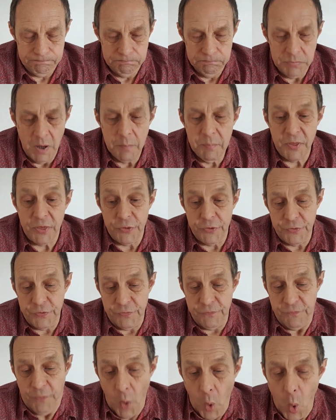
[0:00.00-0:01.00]
Number
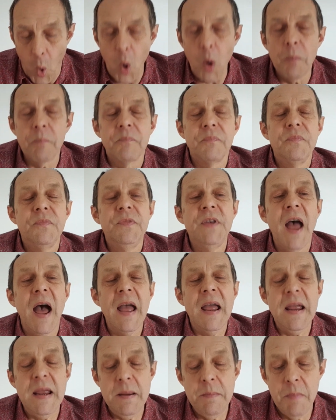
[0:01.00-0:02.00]
4,
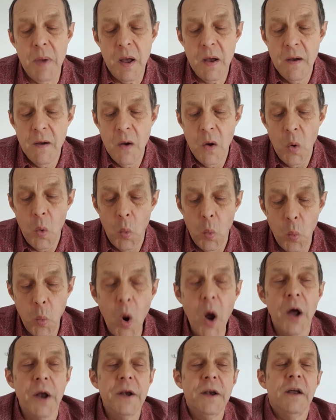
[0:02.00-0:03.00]
name
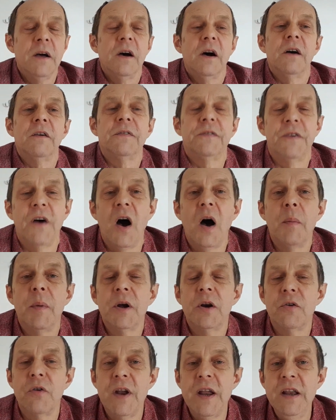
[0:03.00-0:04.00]
one of Farmer
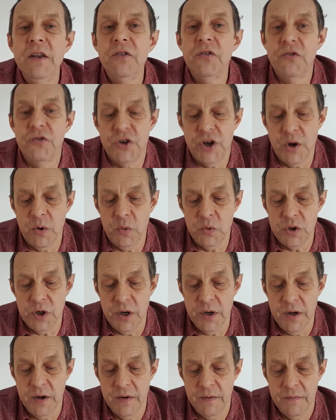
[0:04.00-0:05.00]
Green's children.